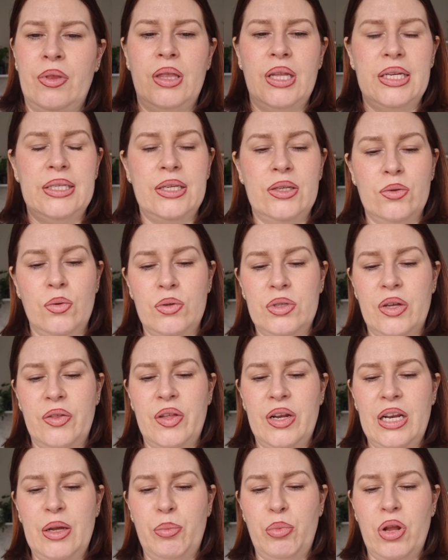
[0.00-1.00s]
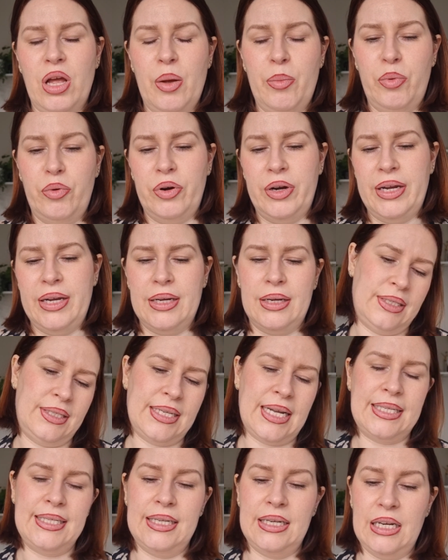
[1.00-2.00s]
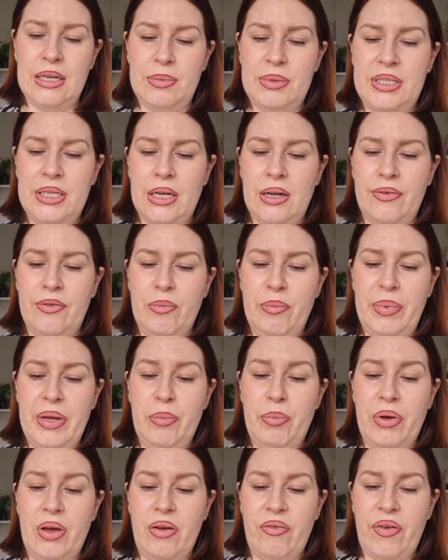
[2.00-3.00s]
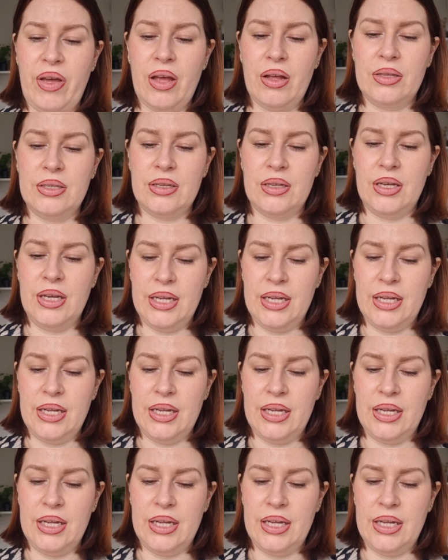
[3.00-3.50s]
This is also the Lip Library satin lipstick from Be Perfect.